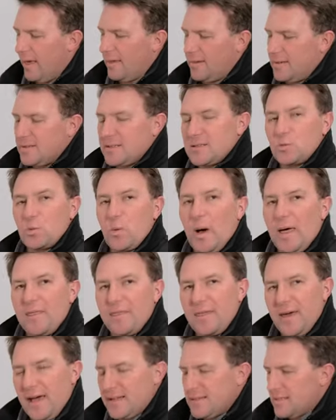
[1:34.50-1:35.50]
This is
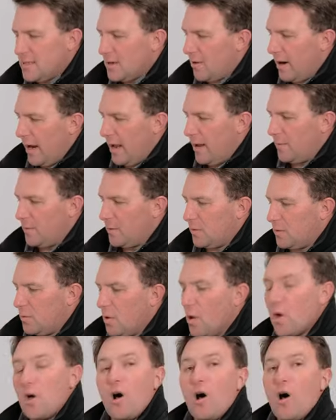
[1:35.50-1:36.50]
1,000 grams
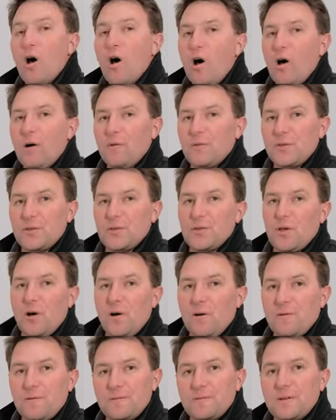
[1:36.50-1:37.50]
of
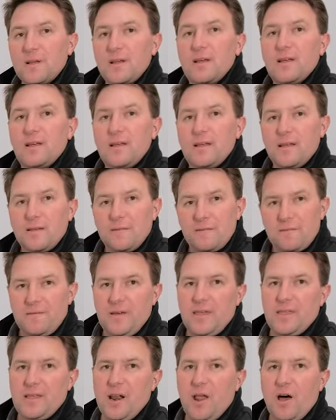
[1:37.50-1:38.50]
soft,
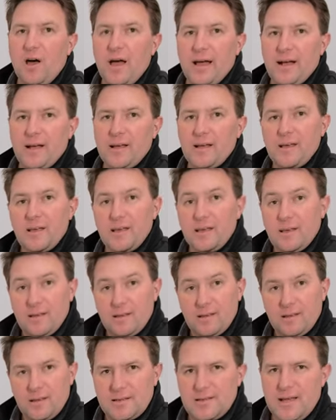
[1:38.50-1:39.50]
feather-like
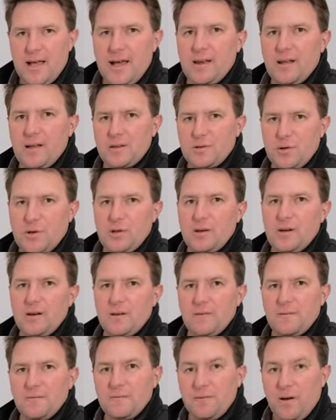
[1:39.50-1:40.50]
down
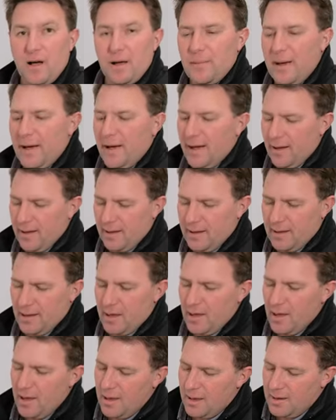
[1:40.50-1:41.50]
alternative fibre.
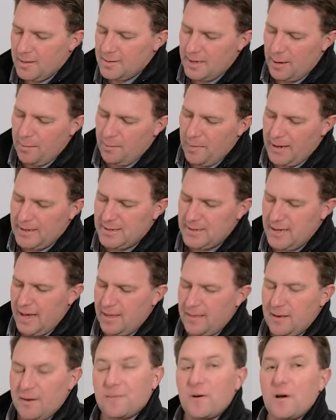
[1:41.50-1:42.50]
Some may
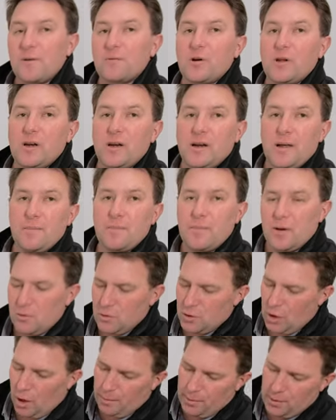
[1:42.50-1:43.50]
say that if I've got an
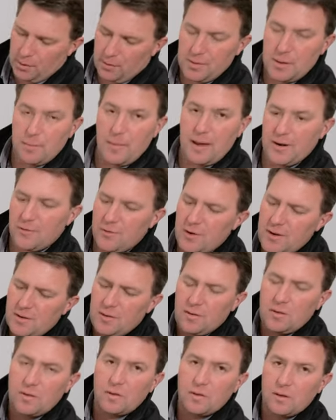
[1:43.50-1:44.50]
inbuilt topper on the
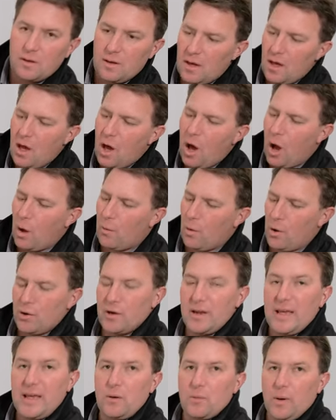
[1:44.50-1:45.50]
mattress, I won't
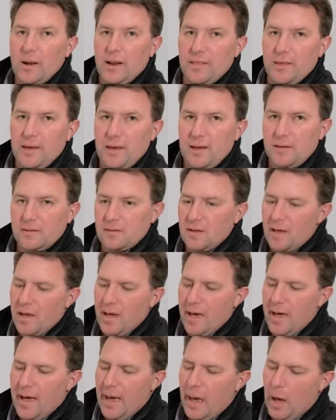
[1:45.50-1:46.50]
need one of these.
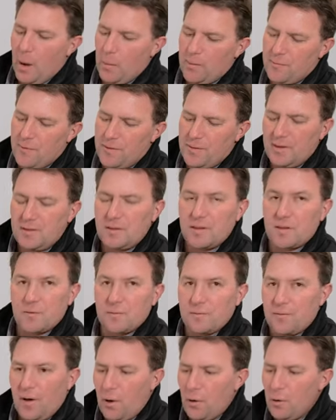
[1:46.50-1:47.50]
However, this is
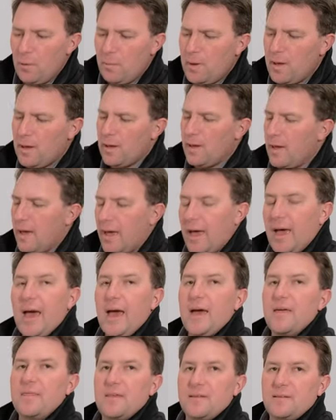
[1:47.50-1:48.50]
foam
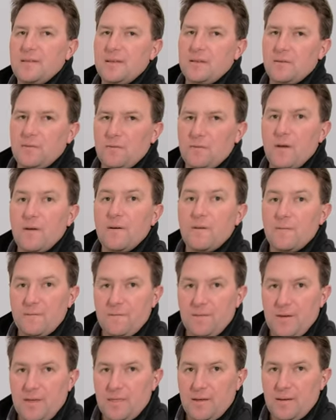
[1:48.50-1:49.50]
and this is
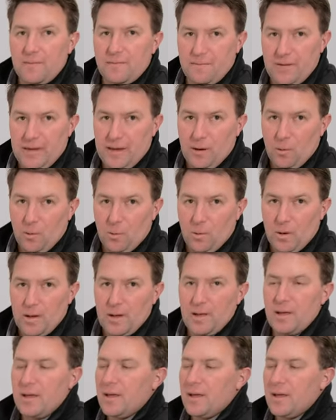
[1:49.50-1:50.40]
feather feel.